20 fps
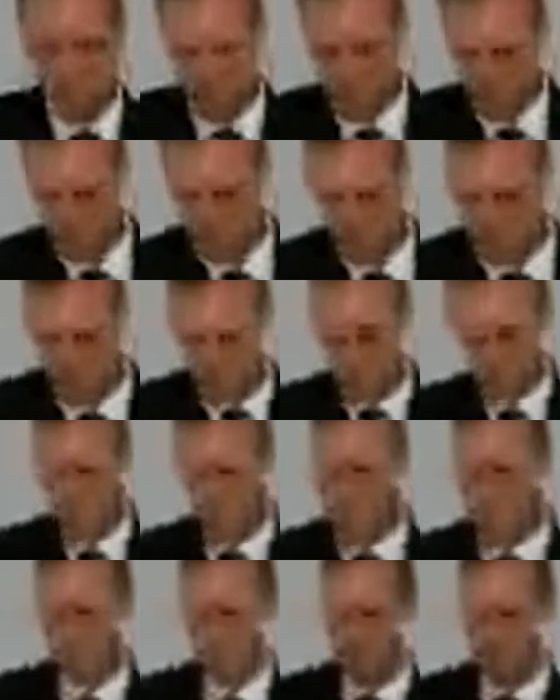Hebrews
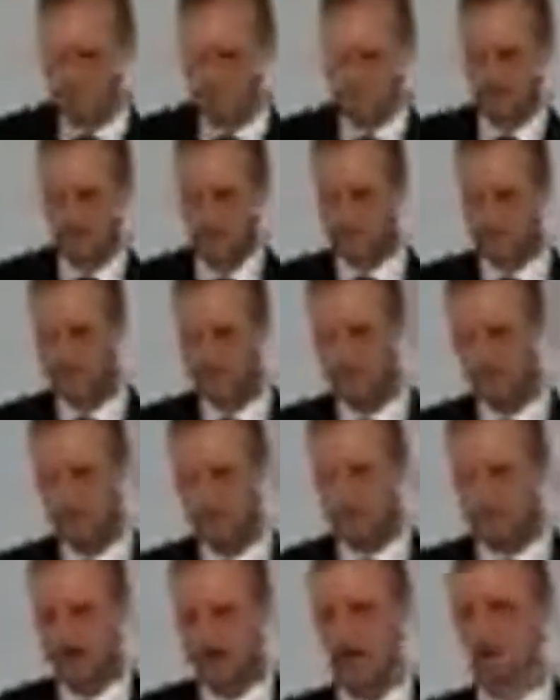11 tells us that he
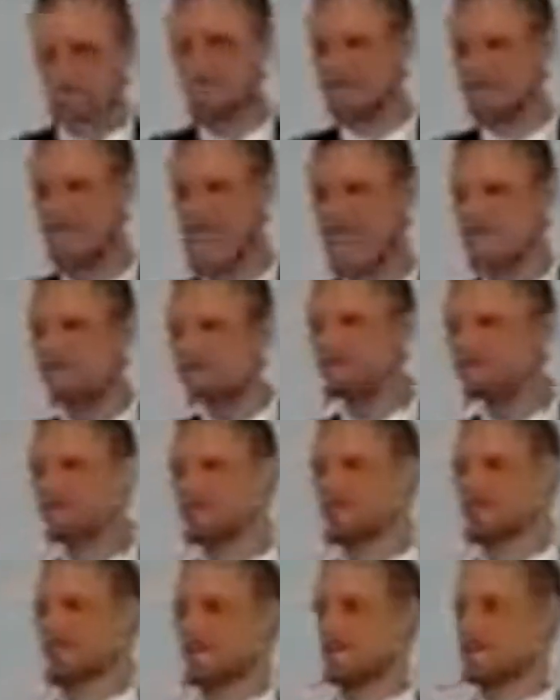did not
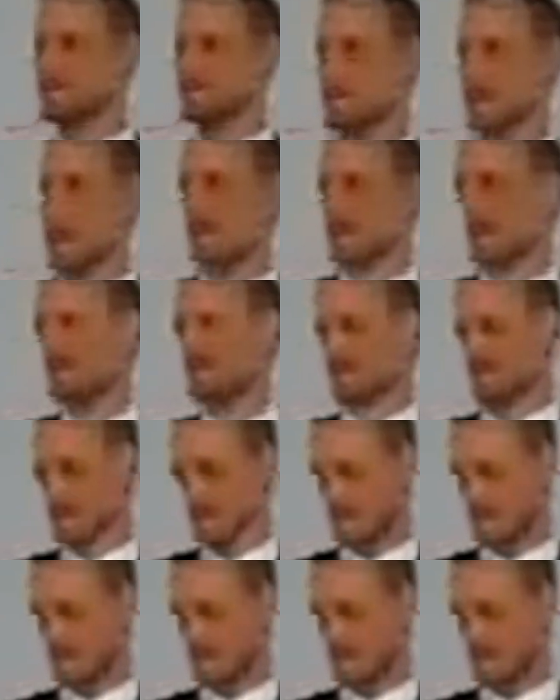taste death.